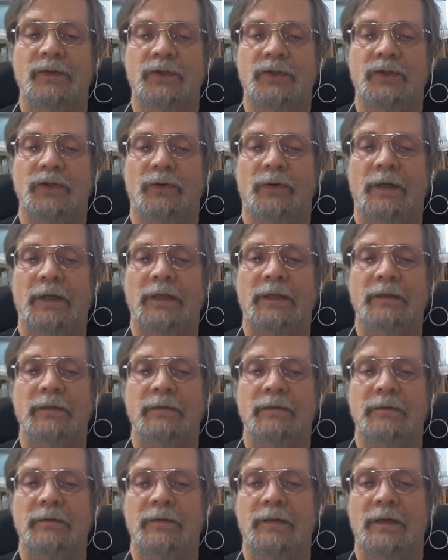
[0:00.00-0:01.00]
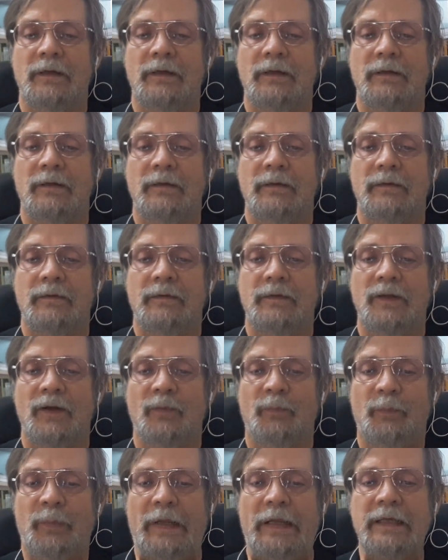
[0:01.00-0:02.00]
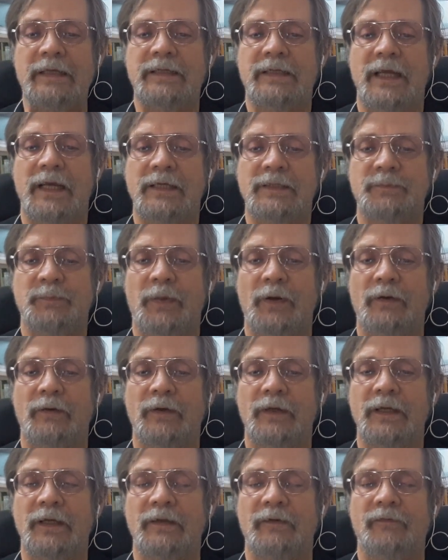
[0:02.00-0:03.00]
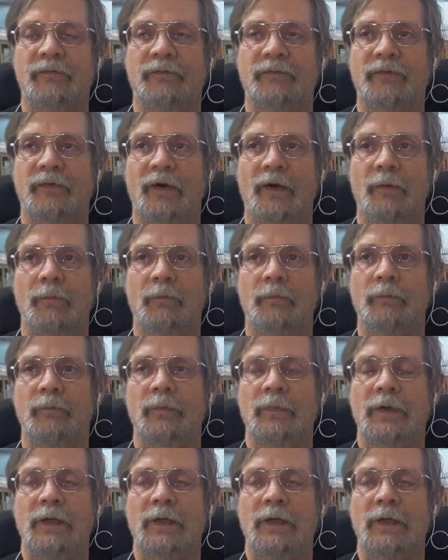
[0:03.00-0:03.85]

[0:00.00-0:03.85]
during their peak test period from